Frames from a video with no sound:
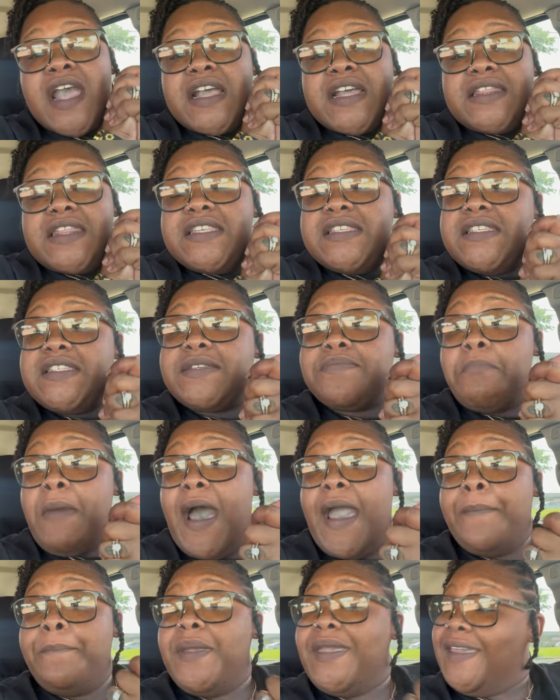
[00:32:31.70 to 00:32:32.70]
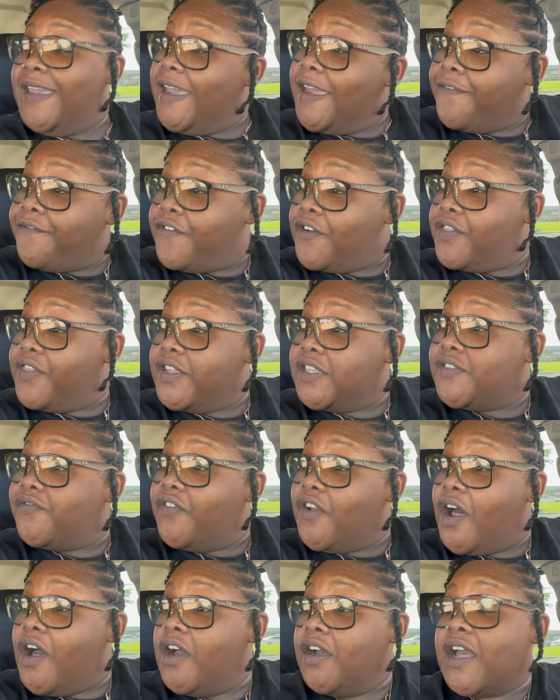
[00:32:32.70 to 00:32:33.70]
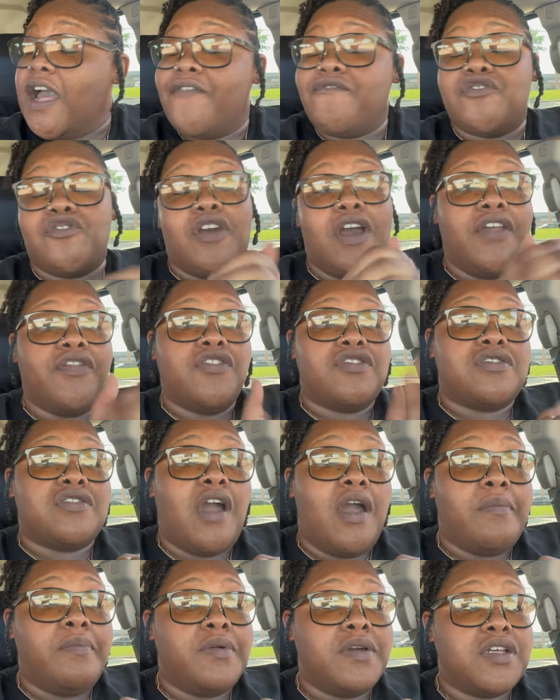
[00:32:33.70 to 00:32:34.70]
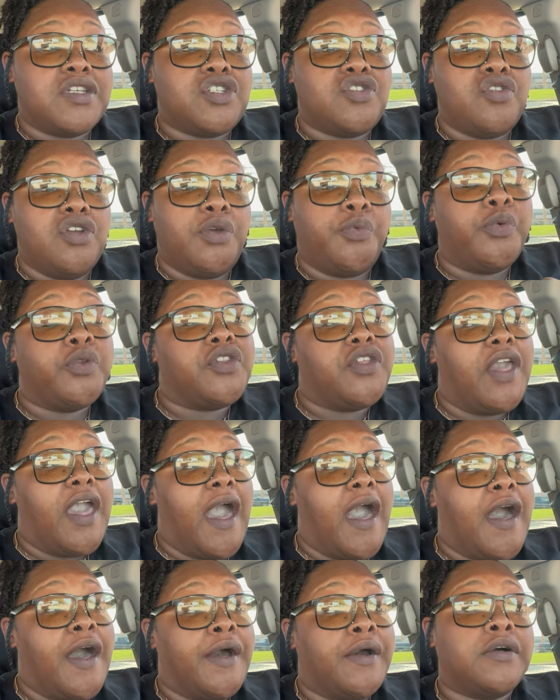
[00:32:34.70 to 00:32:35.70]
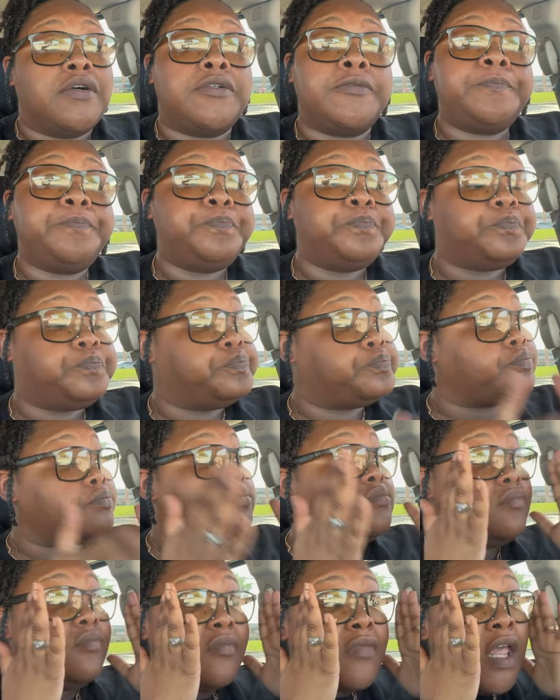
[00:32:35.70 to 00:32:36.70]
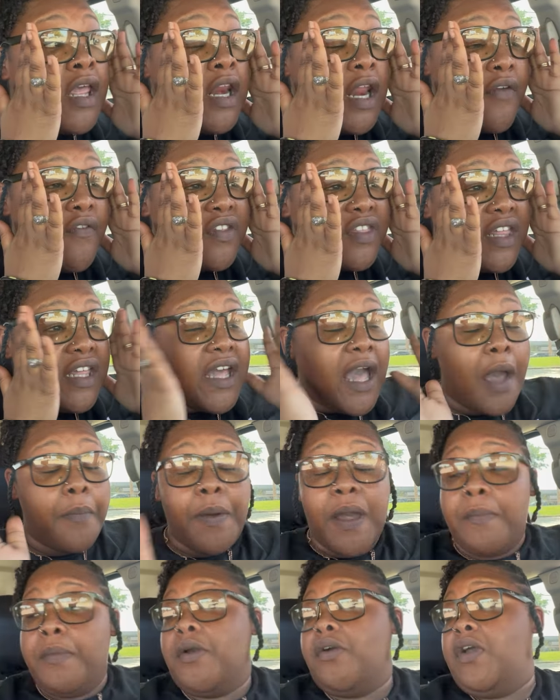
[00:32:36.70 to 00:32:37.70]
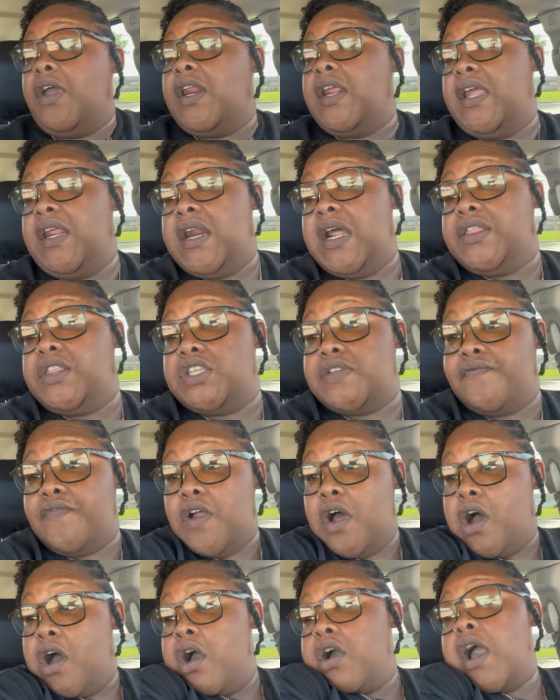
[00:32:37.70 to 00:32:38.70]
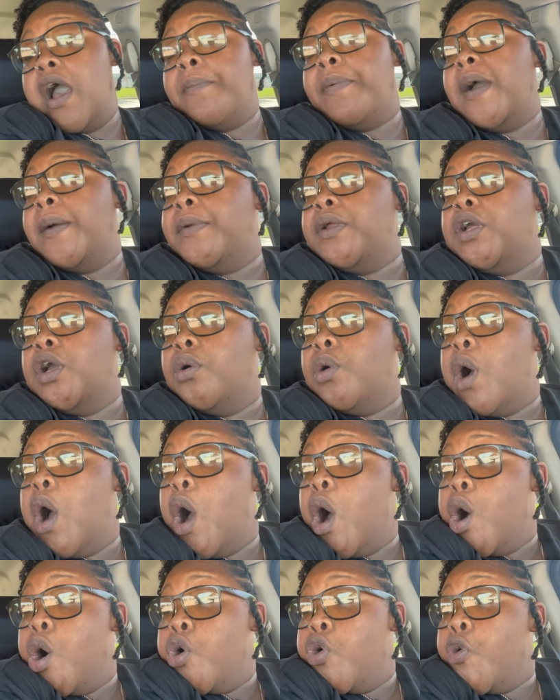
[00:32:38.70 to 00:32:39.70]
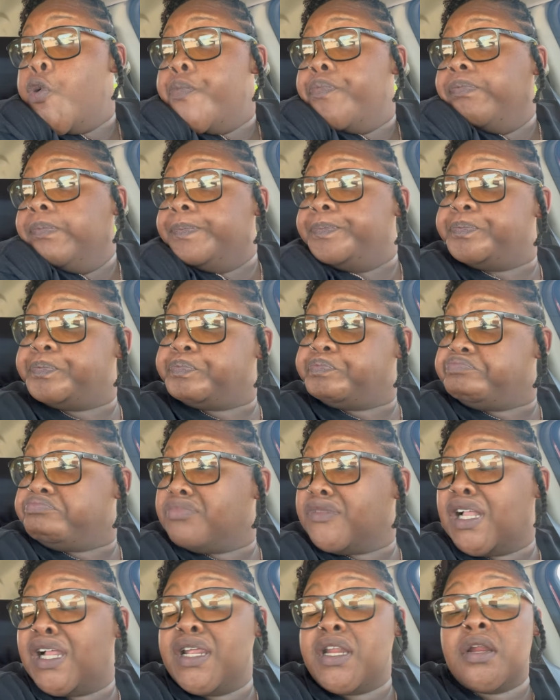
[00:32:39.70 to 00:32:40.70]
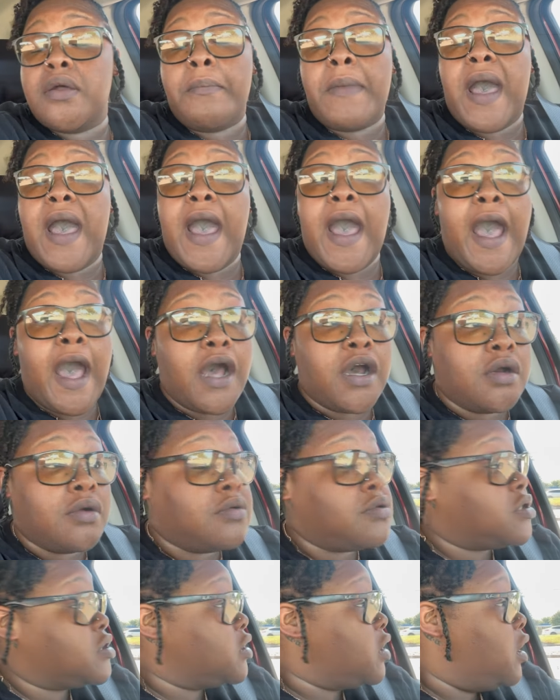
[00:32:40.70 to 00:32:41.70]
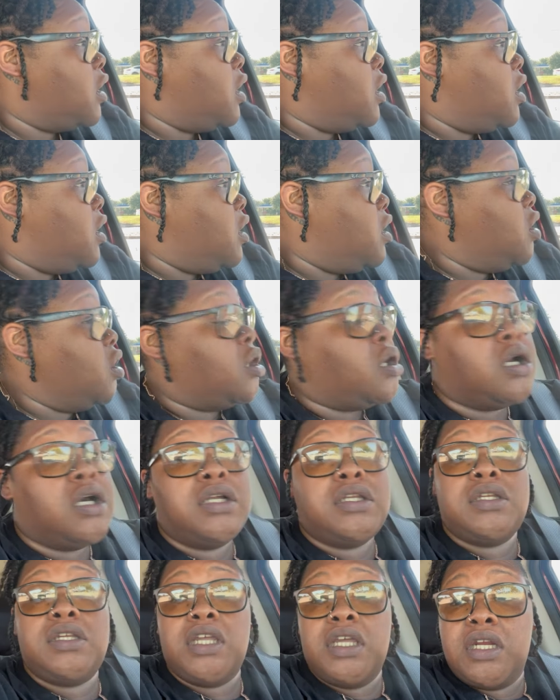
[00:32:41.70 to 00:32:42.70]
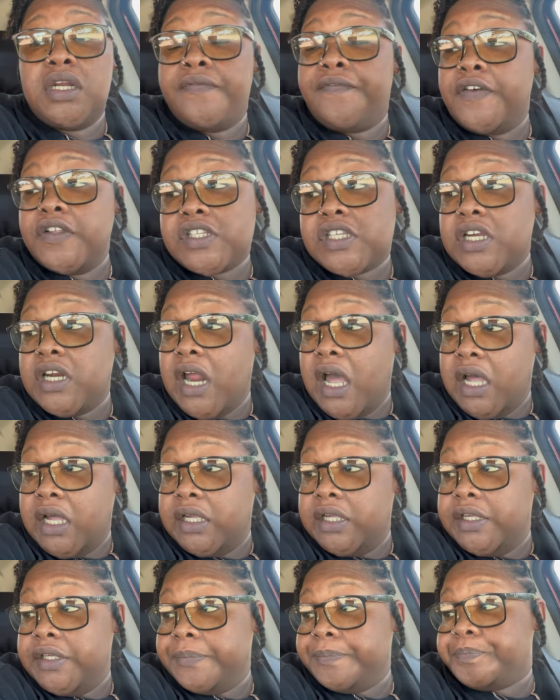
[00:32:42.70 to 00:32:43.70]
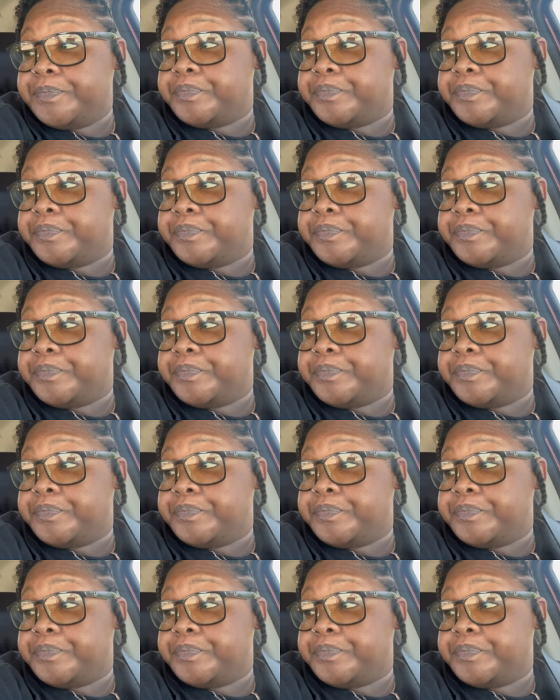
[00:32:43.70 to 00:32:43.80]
this might be it for this vlog. I've tried the Starbucks drink with y'all and everything. I'll probably go ahead and end out this vlog. I'll probably go home, clean up my house, cook dinner for tonight.